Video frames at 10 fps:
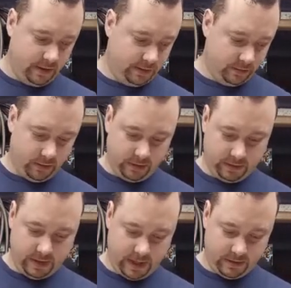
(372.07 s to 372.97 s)
So
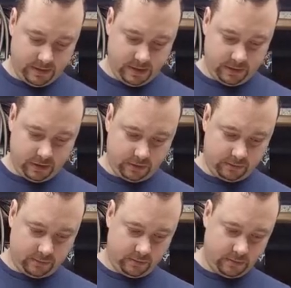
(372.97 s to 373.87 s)
I'll hand stitch it
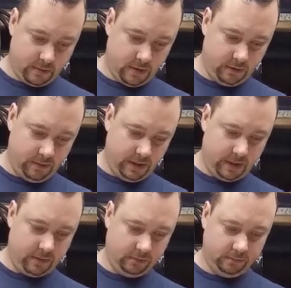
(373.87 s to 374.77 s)
all the way
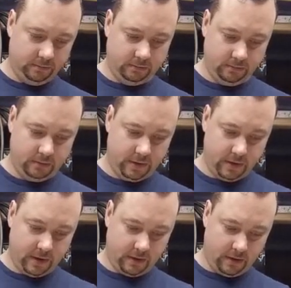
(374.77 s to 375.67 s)
down,
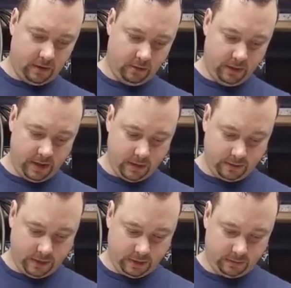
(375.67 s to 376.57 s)
and then all the way
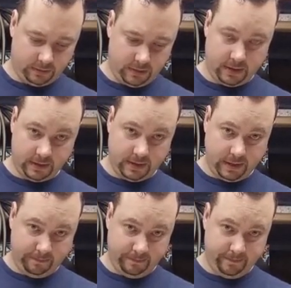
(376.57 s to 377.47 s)
down here to the tip.